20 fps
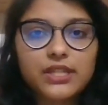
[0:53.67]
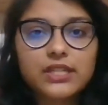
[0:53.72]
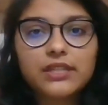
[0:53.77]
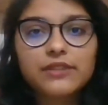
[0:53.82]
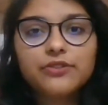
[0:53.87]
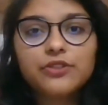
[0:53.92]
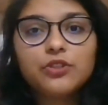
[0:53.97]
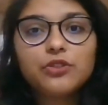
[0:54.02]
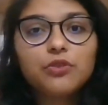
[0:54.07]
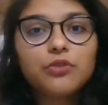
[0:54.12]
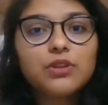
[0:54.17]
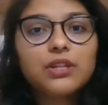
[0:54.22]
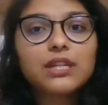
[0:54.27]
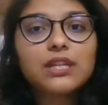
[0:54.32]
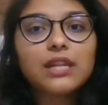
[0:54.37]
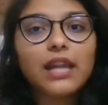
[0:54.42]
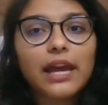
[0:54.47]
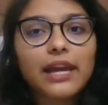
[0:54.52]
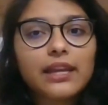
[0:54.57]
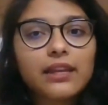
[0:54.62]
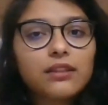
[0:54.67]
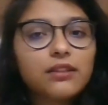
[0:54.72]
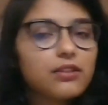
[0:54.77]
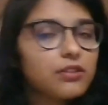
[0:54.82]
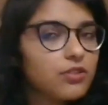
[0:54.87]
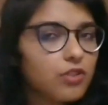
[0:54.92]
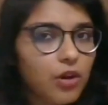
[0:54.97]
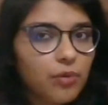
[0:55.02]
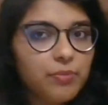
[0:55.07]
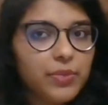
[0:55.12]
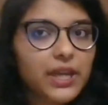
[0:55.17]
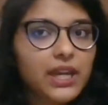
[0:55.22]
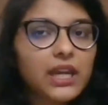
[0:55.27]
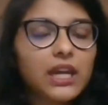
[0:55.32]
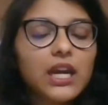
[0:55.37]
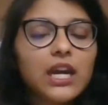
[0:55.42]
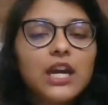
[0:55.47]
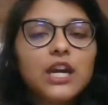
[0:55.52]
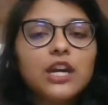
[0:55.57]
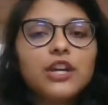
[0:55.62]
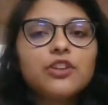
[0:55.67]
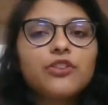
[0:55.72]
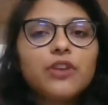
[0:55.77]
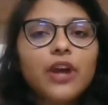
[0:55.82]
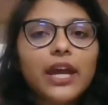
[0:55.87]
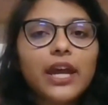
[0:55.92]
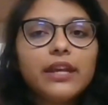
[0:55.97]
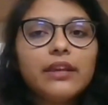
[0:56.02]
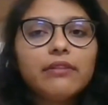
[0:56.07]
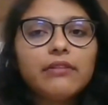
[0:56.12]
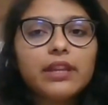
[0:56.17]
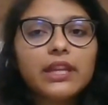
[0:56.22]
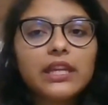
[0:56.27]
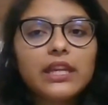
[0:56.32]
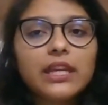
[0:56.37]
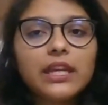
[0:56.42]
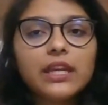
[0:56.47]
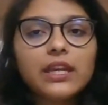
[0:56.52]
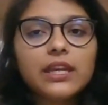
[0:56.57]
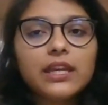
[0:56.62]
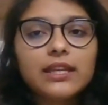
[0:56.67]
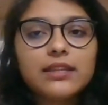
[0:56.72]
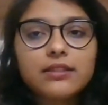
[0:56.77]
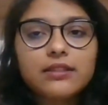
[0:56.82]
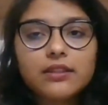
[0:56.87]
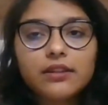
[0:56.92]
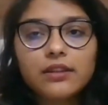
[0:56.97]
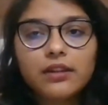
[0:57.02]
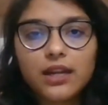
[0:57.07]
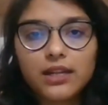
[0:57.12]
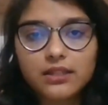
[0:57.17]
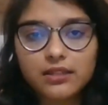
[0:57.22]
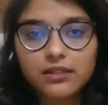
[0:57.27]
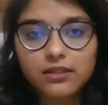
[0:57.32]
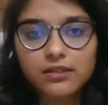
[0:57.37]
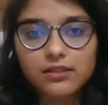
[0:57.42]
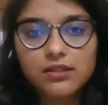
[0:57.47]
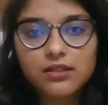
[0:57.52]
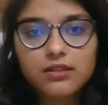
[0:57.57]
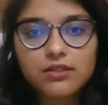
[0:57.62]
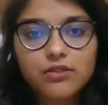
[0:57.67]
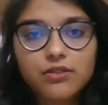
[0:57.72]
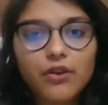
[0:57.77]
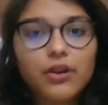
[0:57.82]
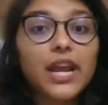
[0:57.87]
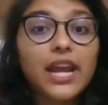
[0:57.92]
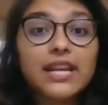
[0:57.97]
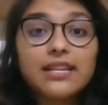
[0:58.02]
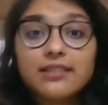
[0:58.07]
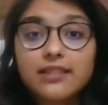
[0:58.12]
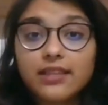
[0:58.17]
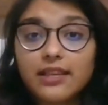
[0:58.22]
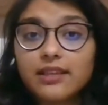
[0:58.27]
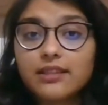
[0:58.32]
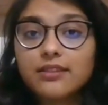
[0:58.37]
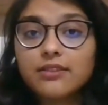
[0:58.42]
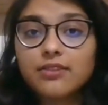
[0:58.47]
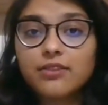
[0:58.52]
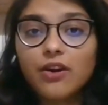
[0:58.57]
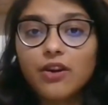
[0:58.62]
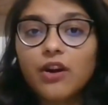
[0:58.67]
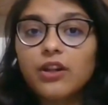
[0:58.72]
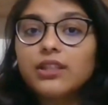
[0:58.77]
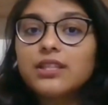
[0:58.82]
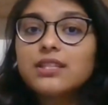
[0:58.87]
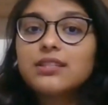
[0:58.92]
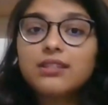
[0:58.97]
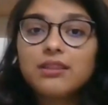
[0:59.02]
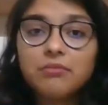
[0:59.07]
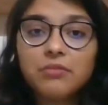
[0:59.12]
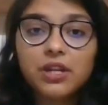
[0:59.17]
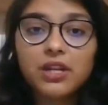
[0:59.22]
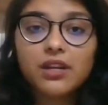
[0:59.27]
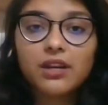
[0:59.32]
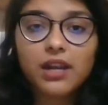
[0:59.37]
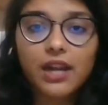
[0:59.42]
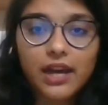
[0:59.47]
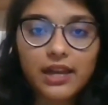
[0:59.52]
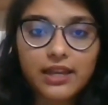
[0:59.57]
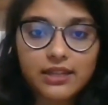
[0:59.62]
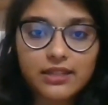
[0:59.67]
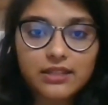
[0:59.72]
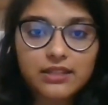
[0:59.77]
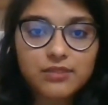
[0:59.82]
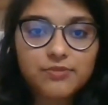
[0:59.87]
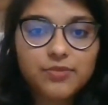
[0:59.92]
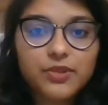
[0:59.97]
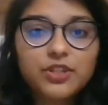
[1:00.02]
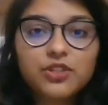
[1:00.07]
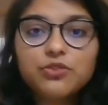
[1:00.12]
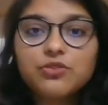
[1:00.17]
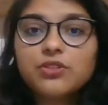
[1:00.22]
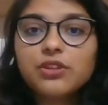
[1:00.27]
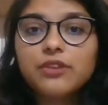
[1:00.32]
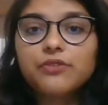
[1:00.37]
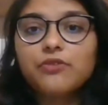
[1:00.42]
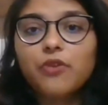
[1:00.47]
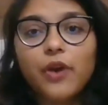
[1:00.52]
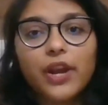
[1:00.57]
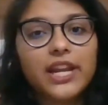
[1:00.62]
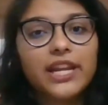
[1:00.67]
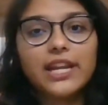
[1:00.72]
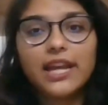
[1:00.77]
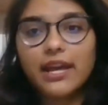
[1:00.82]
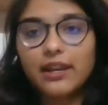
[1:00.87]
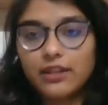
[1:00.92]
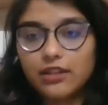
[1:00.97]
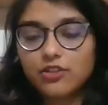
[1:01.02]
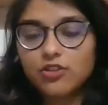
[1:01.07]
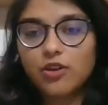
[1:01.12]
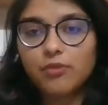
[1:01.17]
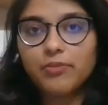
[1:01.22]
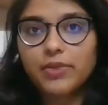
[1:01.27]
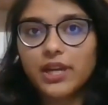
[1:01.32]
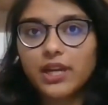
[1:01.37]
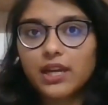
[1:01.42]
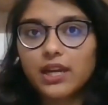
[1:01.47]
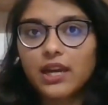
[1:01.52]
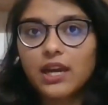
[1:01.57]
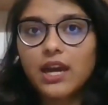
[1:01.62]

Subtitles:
If you don't like the topic, try reading easier articles or essays on the similar lines, but don't avoid any topic.